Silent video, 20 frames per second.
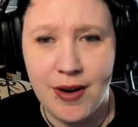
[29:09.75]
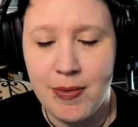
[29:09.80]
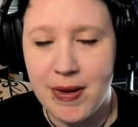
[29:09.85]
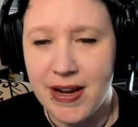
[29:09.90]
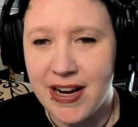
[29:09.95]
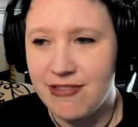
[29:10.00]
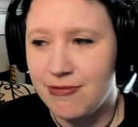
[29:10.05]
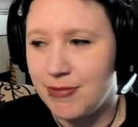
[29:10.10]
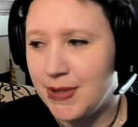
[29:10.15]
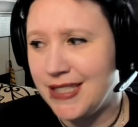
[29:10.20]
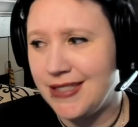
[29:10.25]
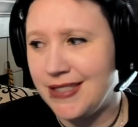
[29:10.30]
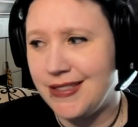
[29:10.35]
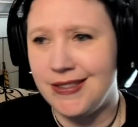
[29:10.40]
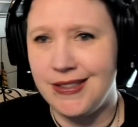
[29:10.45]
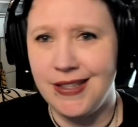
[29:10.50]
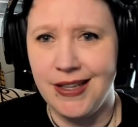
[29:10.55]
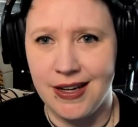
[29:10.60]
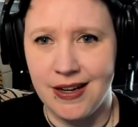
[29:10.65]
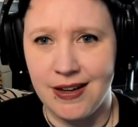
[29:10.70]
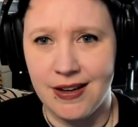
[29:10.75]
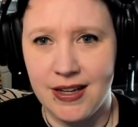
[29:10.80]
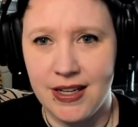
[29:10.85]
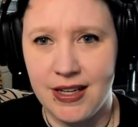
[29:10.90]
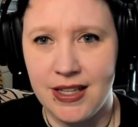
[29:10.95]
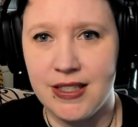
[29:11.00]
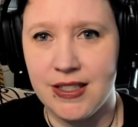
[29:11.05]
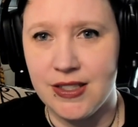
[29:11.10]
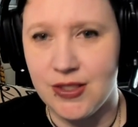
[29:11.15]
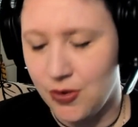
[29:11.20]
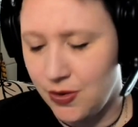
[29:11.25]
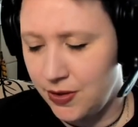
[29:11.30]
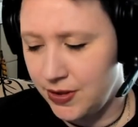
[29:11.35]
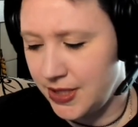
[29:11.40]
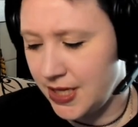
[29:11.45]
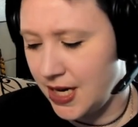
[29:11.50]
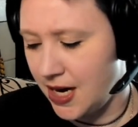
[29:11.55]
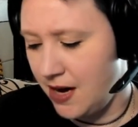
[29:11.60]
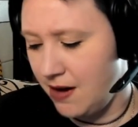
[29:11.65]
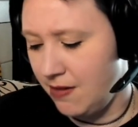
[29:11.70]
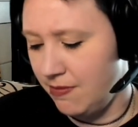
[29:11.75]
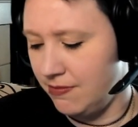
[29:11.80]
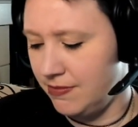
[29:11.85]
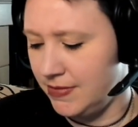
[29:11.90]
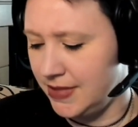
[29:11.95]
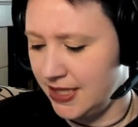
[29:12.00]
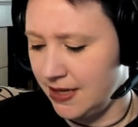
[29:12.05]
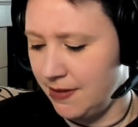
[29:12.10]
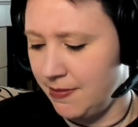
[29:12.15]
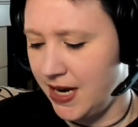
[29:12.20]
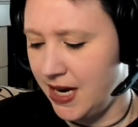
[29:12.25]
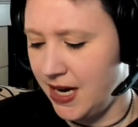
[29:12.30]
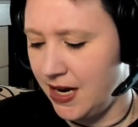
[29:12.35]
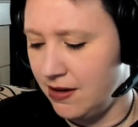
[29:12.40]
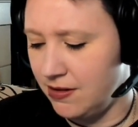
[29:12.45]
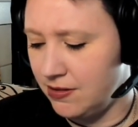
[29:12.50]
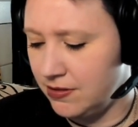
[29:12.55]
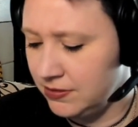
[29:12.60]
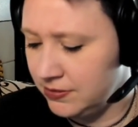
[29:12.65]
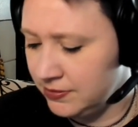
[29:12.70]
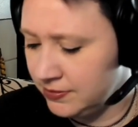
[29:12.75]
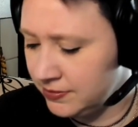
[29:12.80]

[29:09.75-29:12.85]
but I've been sitting on it this whole time somehow.